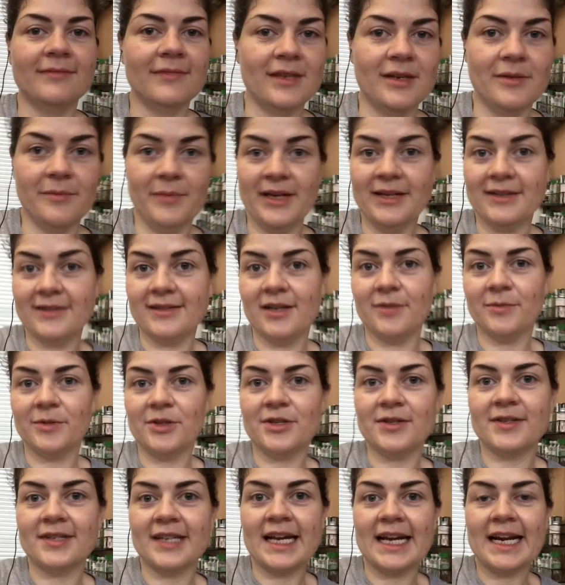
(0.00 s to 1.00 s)
You make
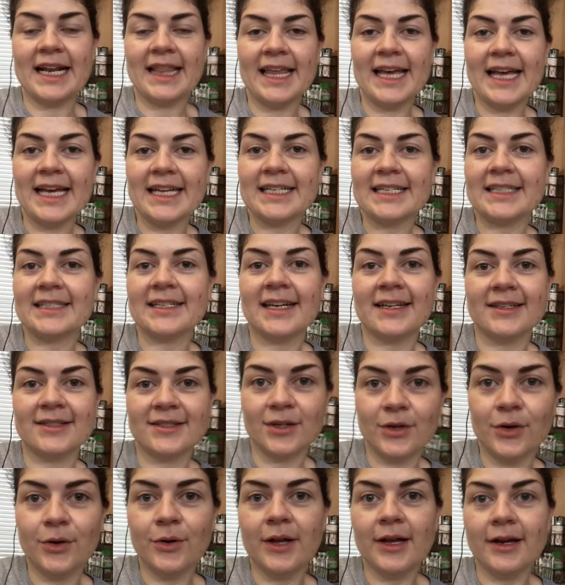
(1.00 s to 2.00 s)
sandwiches out of that, and it tastes a
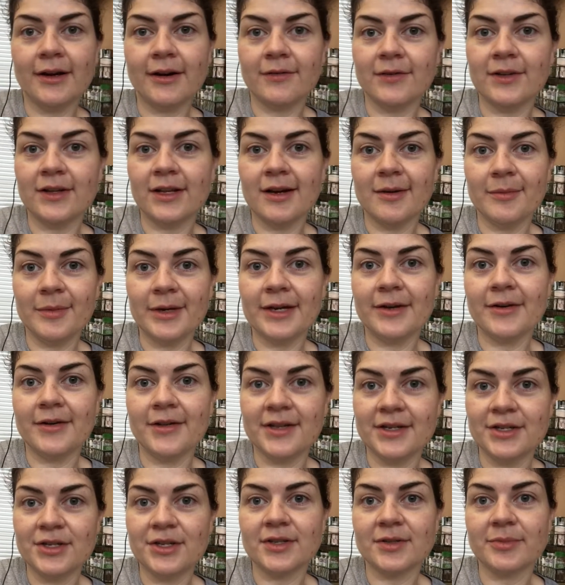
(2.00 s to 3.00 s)
whole heck of a lot better
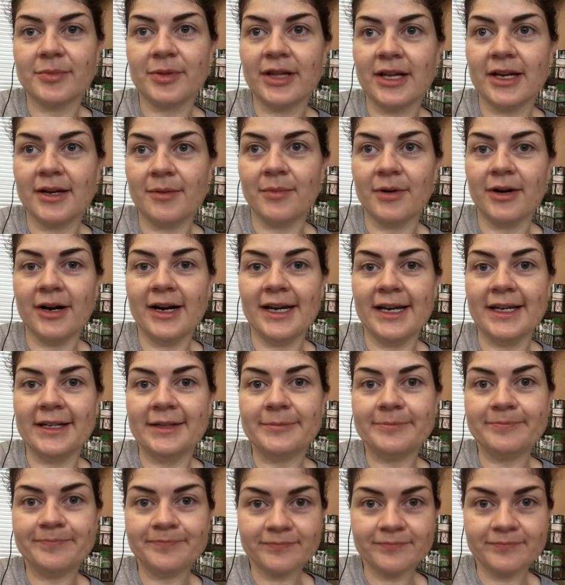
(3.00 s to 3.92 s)
than just plain bread.